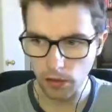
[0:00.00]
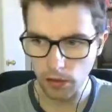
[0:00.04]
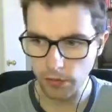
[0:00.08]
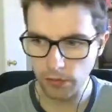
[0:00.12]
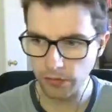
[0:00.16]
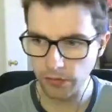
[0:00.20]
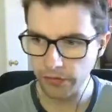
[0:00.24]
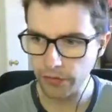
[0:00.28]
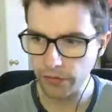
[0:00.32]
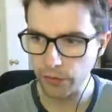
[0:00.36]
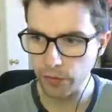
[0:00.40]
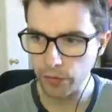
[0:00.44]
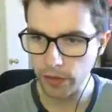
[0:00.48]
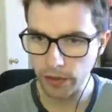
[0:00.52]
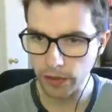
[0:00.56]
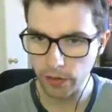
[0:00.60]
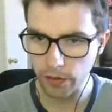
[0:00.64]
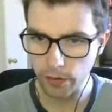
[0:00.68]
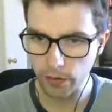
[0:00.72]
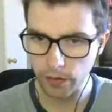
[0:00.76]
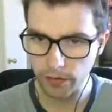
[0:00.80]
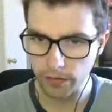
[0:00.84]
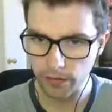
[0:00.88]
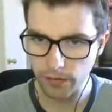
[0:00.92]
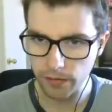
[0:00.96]
still want to
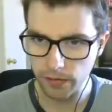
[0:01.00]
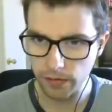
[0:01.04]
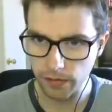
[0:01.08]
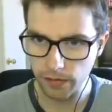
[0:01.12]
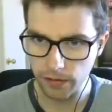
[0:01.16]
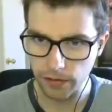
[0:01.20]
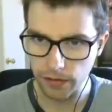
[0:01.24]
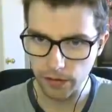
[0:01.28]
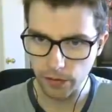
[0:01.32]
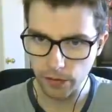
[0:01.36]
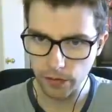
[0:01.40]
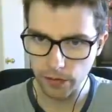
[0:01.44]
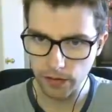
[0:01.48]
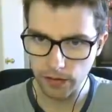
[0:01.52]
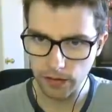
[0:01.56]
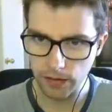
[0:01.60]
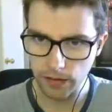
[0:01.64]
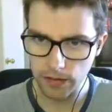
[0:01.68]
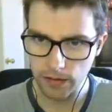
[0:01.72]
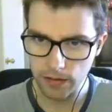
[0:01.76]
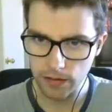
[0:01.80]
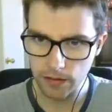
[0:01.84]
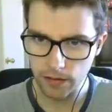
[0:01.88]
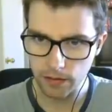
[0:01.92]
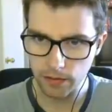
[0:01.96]
go after the Leo and the
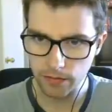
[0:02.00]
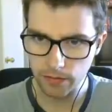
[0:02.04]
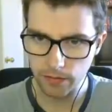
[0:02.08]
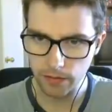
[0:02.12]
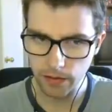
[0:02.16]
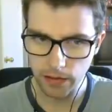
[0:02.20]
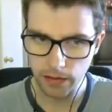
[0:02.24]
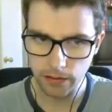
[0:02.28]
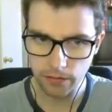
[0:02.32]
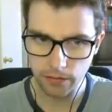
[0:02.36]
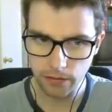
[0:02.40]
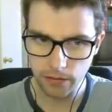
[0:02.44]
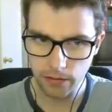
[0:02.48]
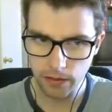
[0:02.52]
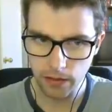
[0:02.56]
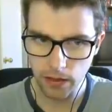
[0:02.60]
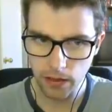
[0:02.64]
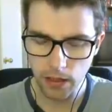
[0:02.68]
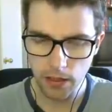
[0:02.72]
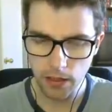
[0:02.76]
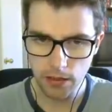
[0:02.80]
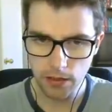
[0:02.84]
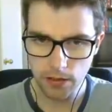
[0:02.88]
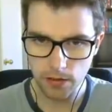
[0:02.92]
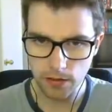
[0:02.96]
E75.
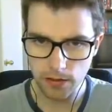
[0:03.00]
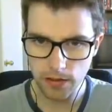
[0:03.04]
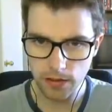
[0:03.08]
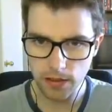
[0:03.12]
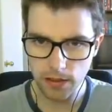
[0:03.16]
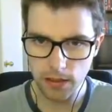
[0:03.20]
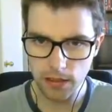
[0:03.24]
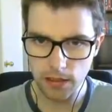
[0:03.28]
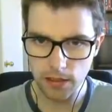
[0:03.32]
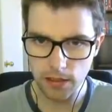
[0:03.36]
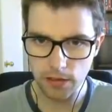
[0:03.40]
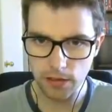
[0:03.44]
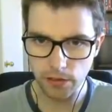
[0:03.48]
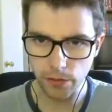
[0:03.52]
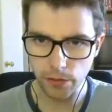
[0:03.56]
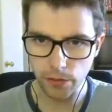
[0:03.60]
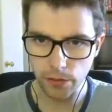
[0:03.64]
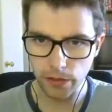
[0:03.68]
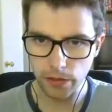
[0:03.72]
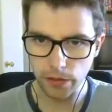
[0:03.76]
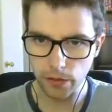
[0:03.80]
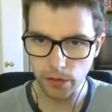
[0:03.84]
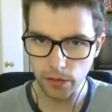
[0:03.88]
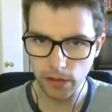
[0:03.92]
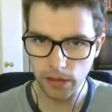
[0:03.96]
So this guy's
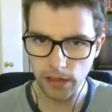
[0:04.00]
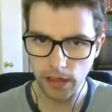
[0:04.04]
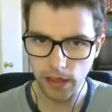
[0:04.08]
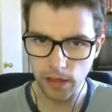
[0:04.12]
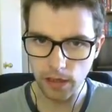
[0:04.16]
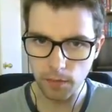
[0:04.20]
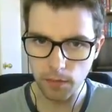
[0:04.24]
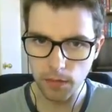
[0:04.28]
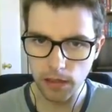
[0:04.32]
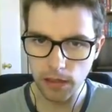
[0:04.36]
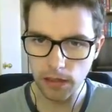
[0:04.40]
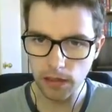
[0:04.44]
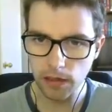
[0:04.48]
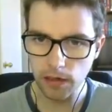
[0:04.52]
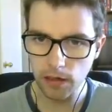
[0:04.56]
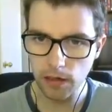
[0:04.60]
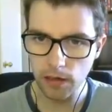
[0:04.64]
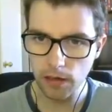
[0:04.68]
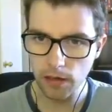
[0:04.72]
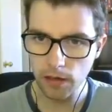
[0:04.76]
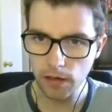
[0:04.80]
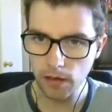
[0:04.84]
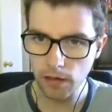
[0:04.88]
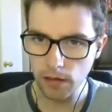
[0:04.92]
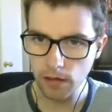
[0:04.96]
clearly looking at me,
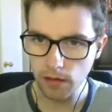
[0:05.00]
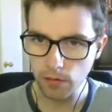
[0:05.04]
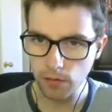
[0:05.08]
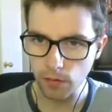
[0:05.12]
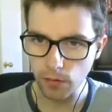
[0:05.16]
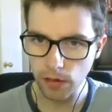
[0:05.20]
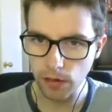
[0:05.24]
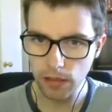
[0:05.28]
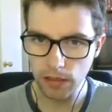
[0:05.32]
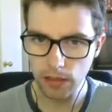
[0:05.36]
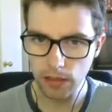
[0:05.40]
right?